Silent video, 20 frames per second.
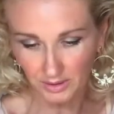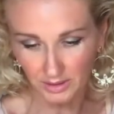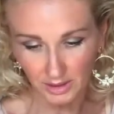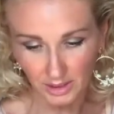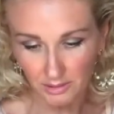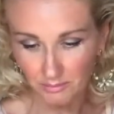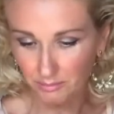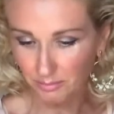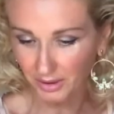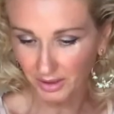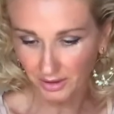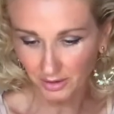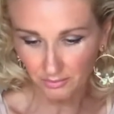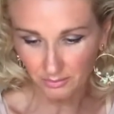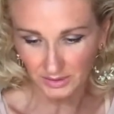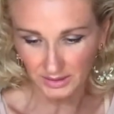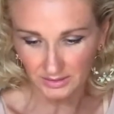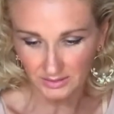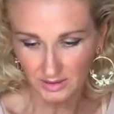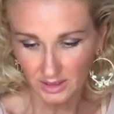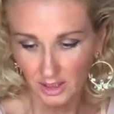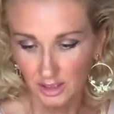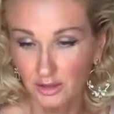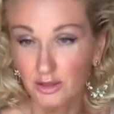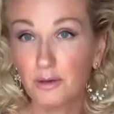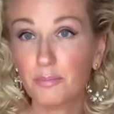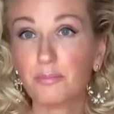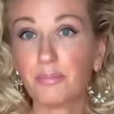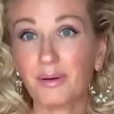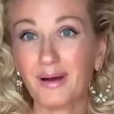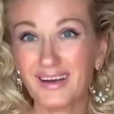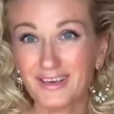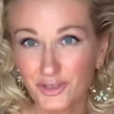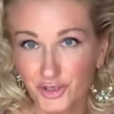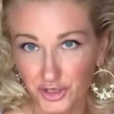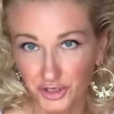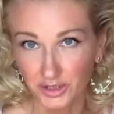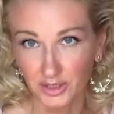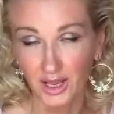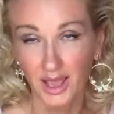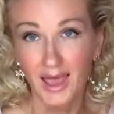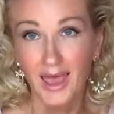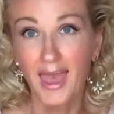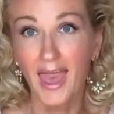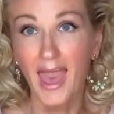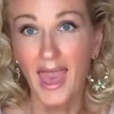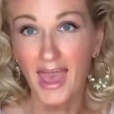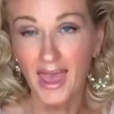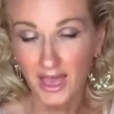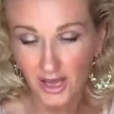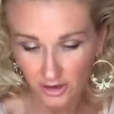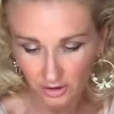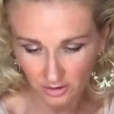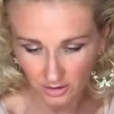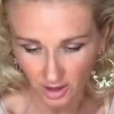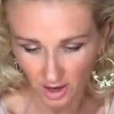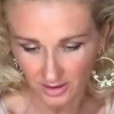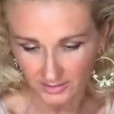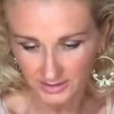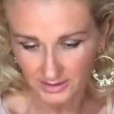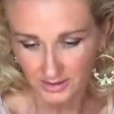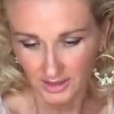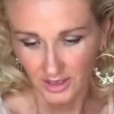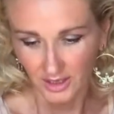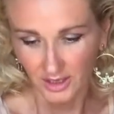impairment, depression, hair loss,